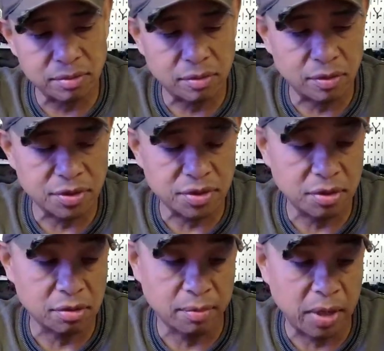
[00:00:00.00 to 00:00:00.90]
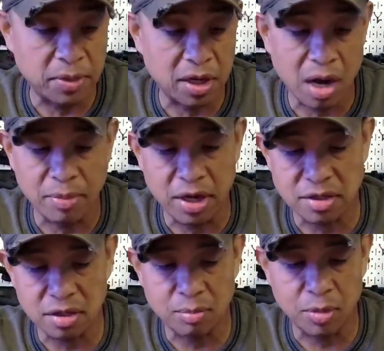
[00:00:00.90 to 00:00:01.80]
steel, or maybe a
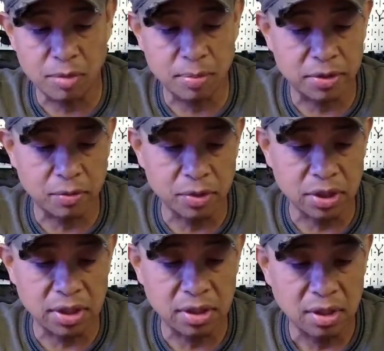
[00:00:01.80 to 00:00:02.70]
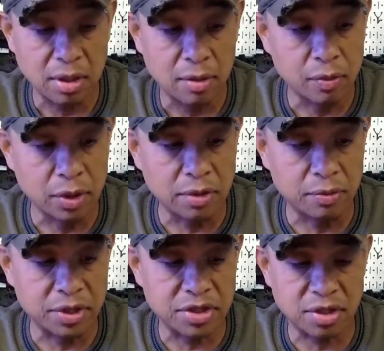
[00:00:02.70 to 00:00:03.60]
combination of both. But they're really
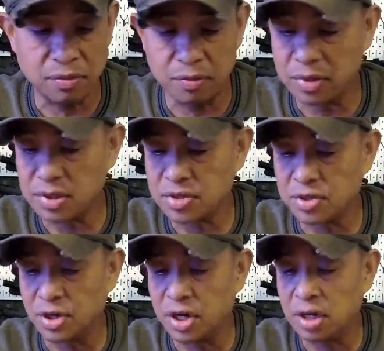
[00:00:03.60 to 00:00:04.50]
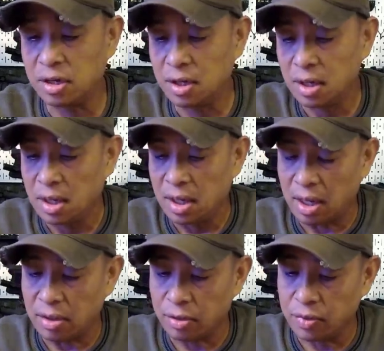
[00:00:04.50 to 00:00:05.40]
rigid and really sturdy.
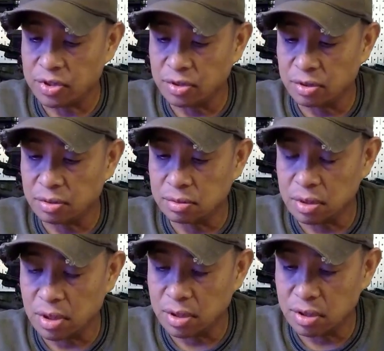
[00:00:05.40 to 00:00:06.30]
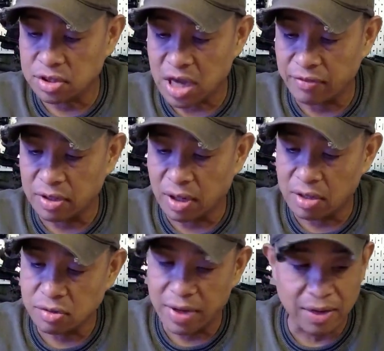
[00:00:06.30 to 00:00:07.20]
And the original Javelin
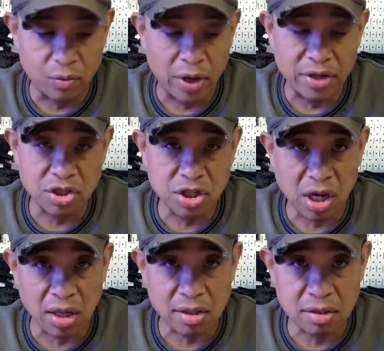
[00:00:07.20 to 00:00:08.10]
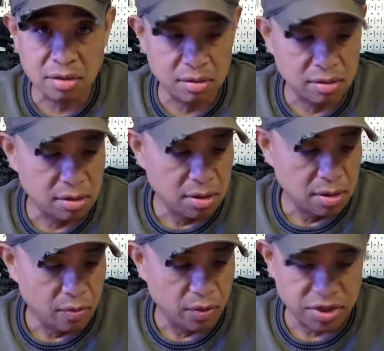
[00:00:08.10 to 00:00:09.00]
also had red shocks,
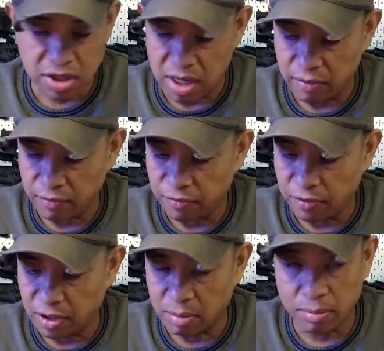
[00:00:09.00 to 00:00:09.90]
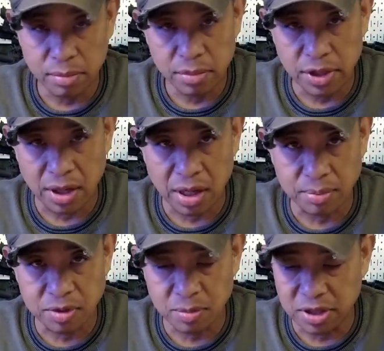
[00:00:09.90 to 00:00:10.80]
which came from the
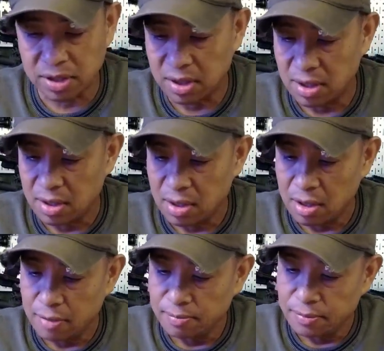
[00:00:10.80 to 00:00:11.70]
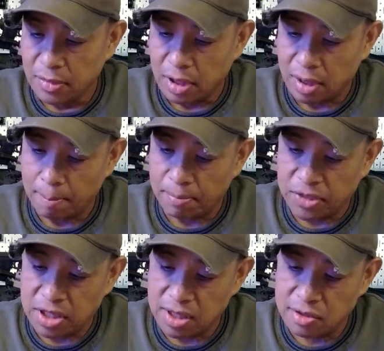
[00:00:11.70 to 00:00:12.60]
Optima. These